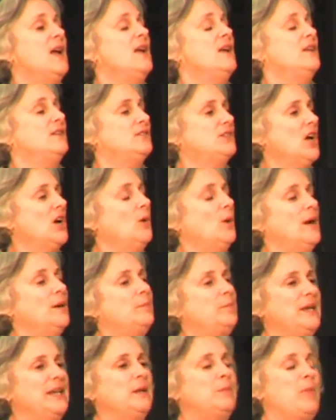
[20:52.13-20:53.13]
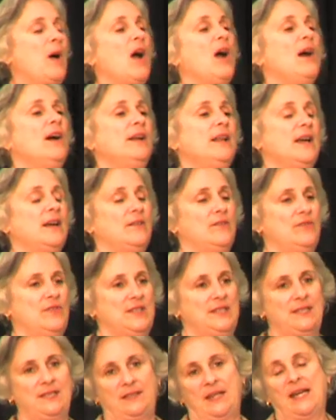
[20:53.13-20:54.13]
So a big part of
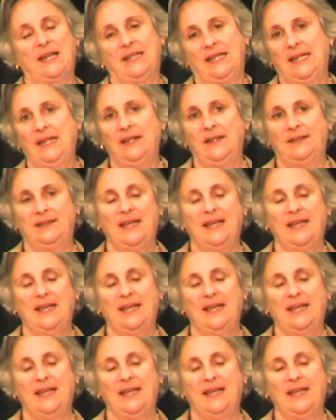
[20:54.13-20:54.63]
the study